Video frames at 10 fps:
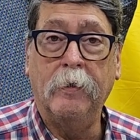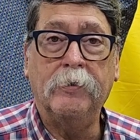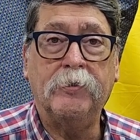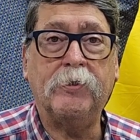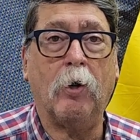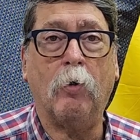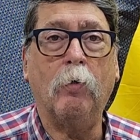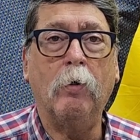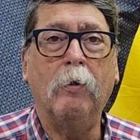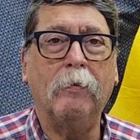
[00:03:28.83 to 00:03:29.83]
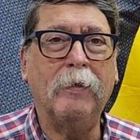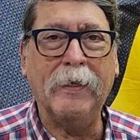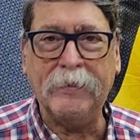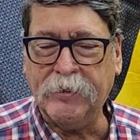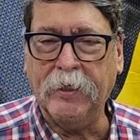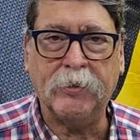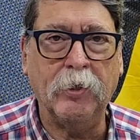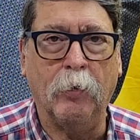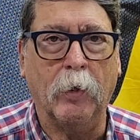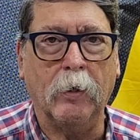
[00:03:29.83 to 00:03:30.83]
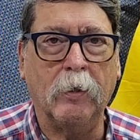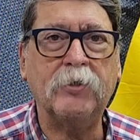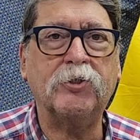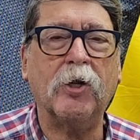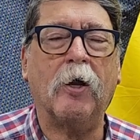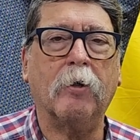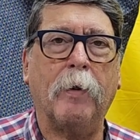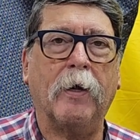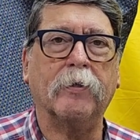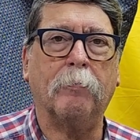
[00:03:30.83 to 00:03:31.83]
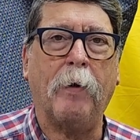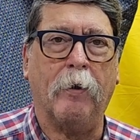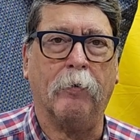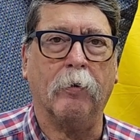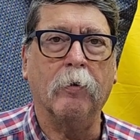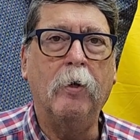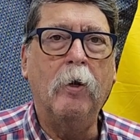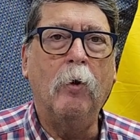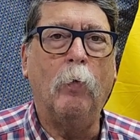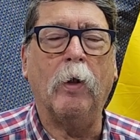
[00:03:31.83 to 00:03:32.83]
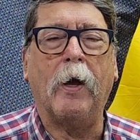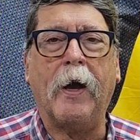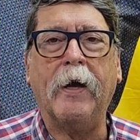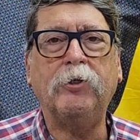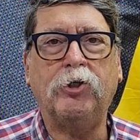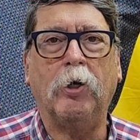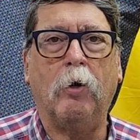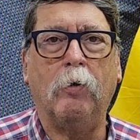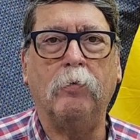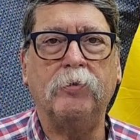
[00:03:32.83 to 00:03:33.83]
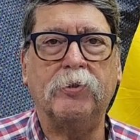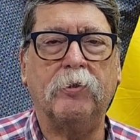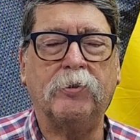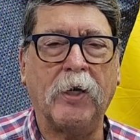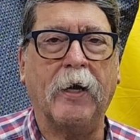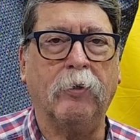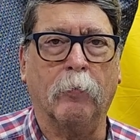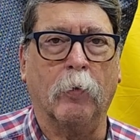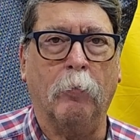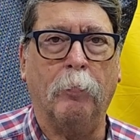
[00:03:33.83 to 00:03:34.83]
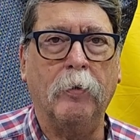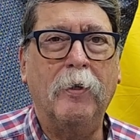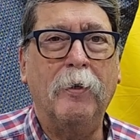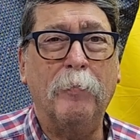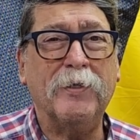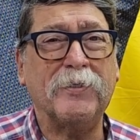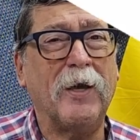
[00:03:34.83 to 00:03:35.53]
So let's get to it. Let's talk about the powder. Well, I chose Tight Group because